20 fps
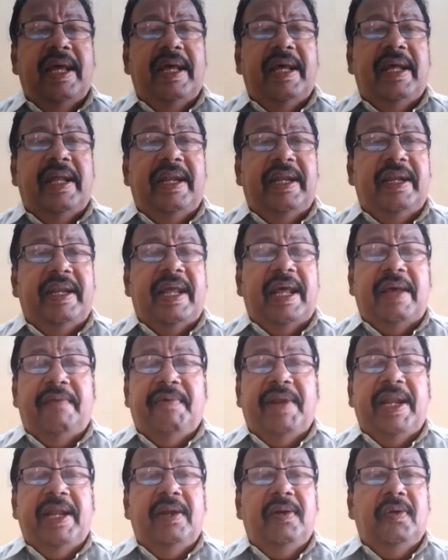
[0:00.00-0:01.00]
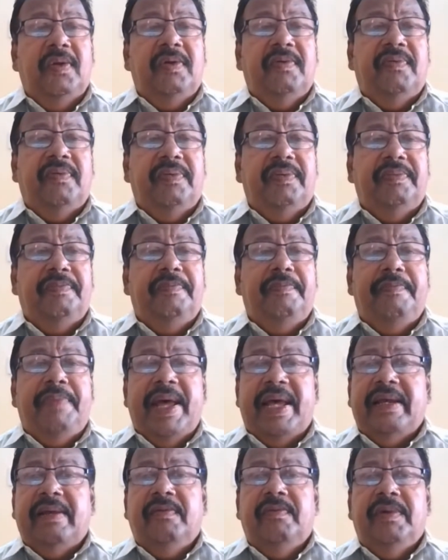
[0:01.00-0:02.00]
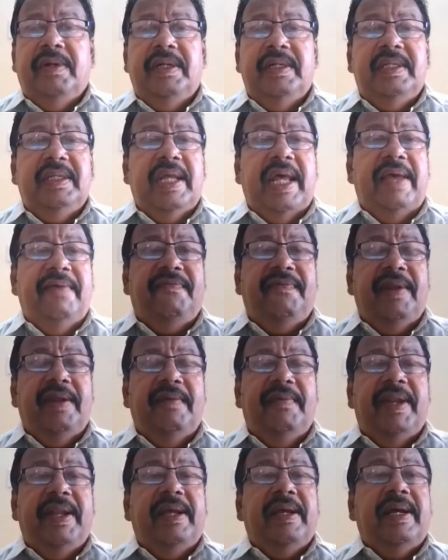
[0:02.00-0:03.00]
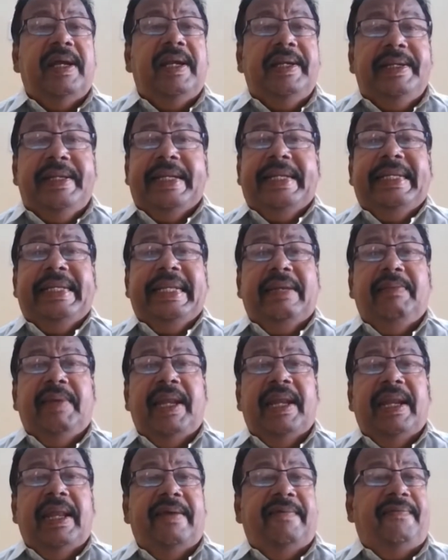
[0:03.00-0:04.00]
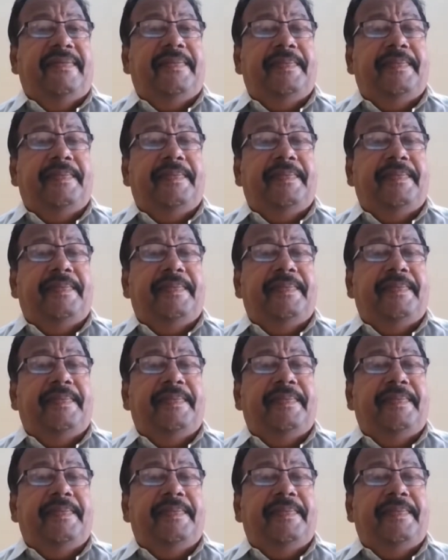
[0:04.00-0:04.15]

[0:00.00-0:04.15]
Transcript: and when I look backwards, I feel very content in my life,